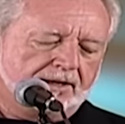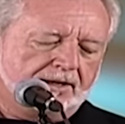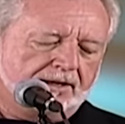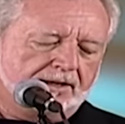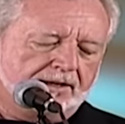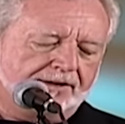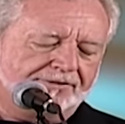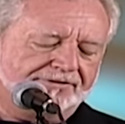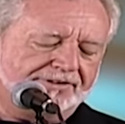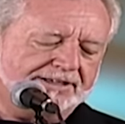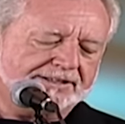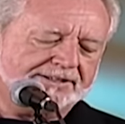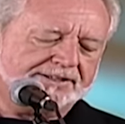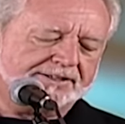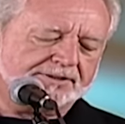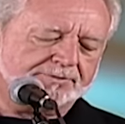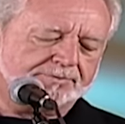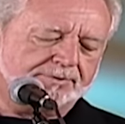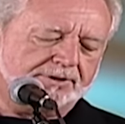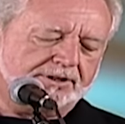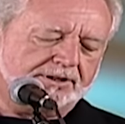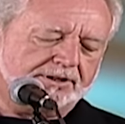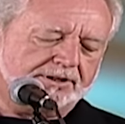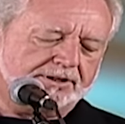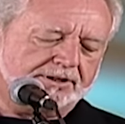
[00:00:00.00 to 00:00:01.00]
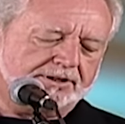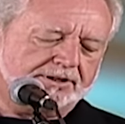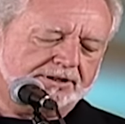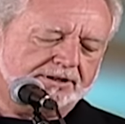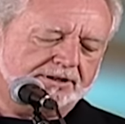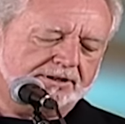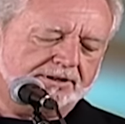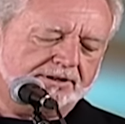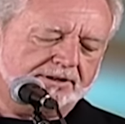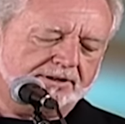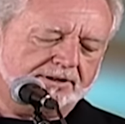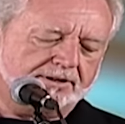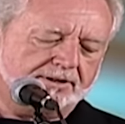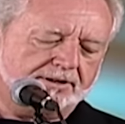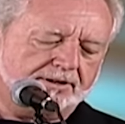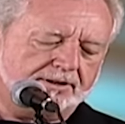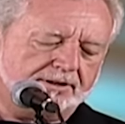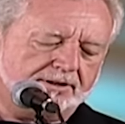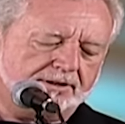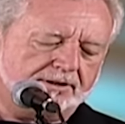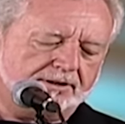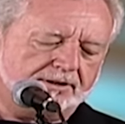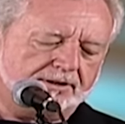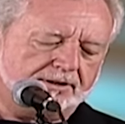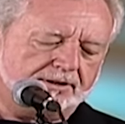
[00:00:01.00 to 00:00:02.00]
If I speak
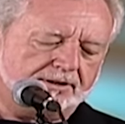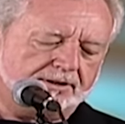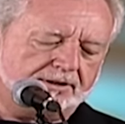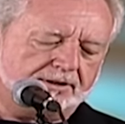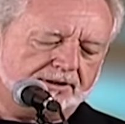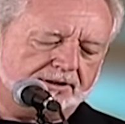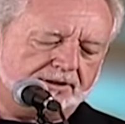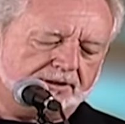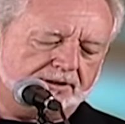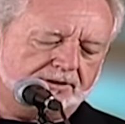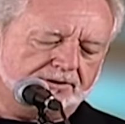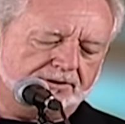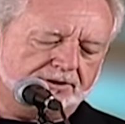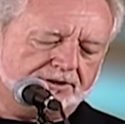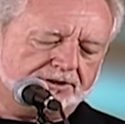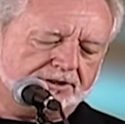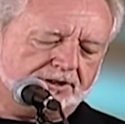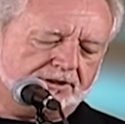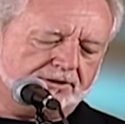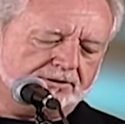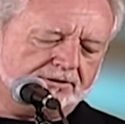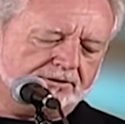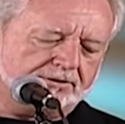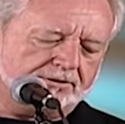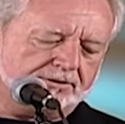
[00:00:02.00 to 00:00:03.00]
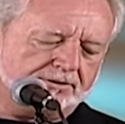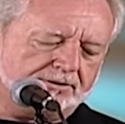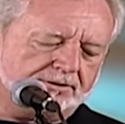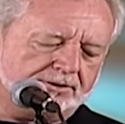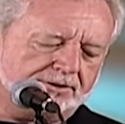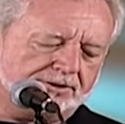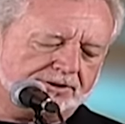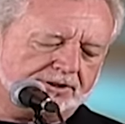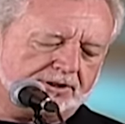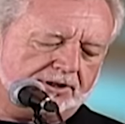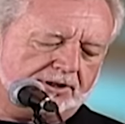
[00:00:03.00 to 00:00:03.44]
in the tongues